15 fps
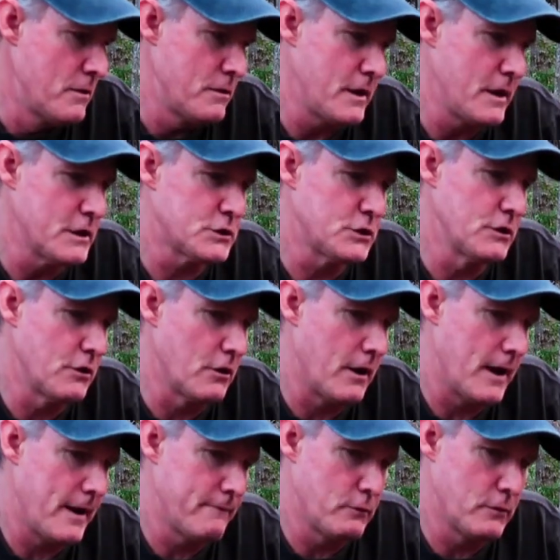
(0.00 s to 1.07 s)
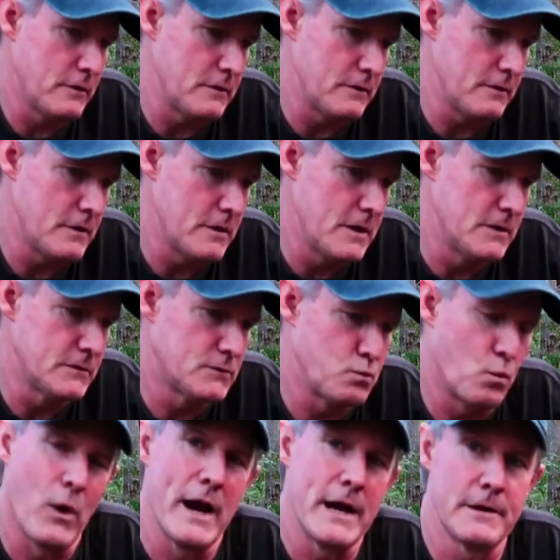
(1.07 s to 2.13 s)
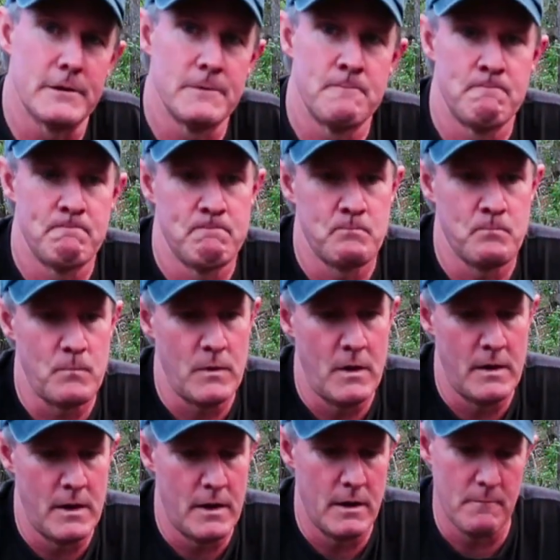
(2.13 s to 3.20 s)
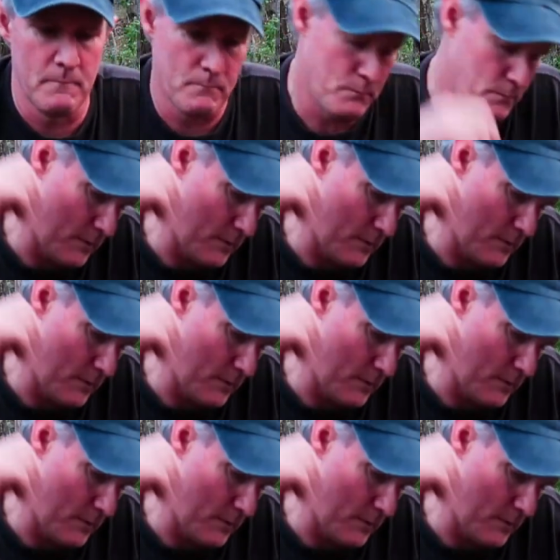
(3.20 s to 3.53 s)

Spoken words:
The issue that I have with it is weight, and